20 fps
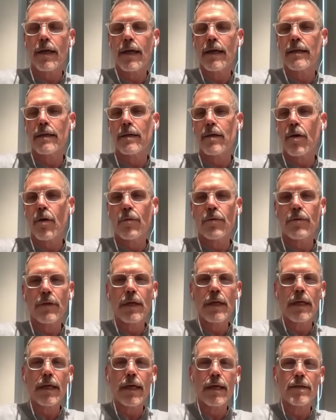and hopefully
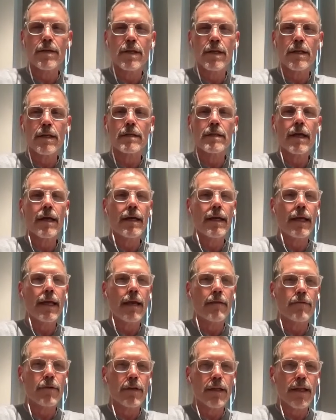engaging and exciting
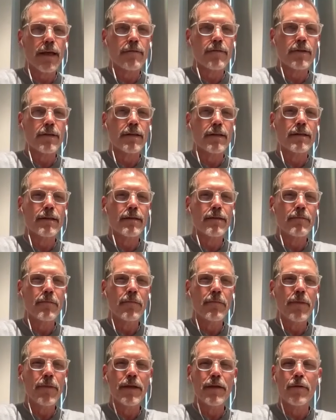every 11
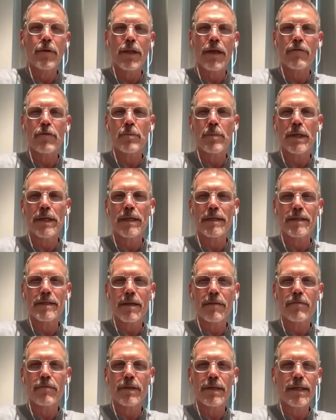minutes,
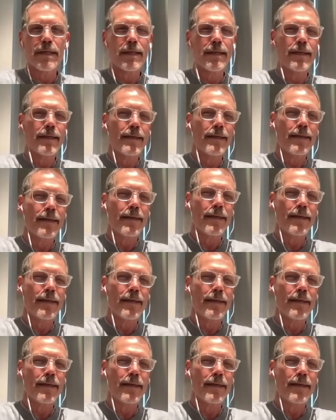every